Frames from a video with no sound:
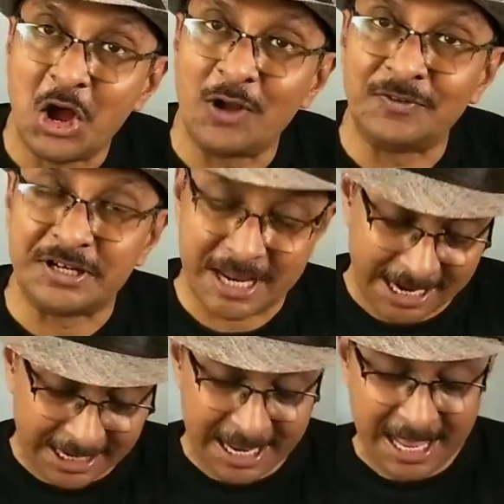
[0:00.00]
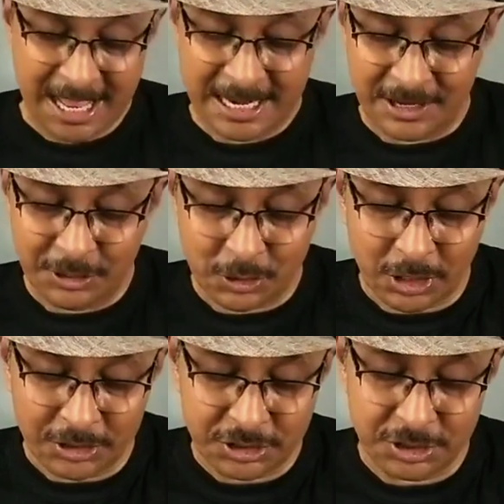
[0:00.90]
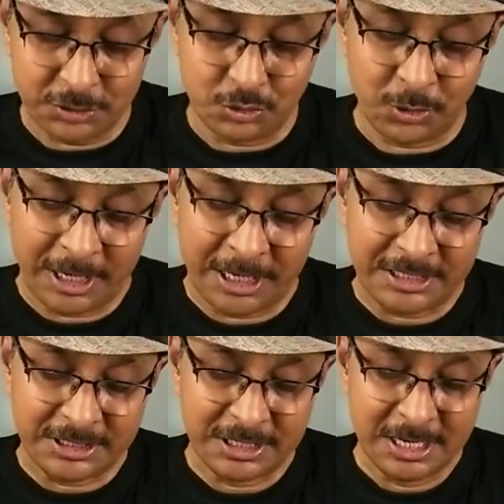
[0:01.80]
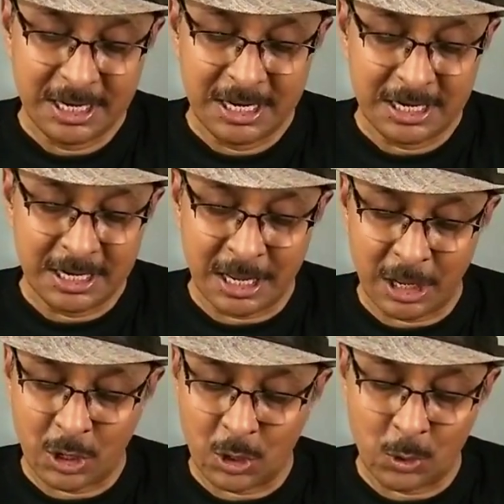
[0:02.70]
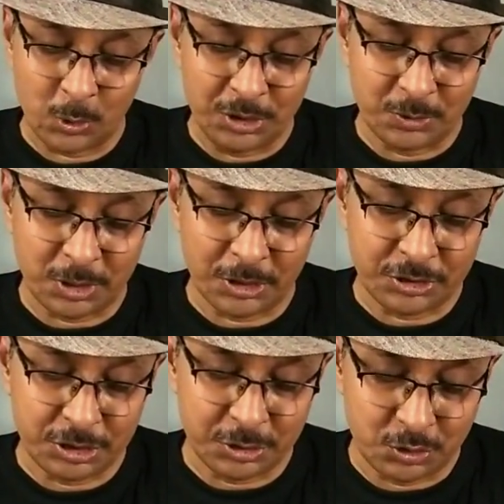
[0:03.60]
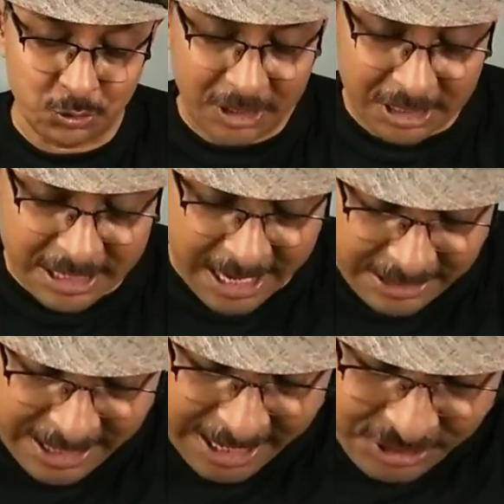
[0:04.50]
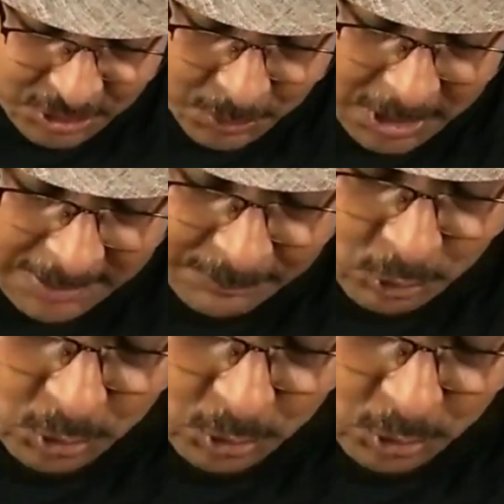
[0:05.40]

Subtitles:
of the deck. Now you continue doing it. Now you continue doing it, and as you come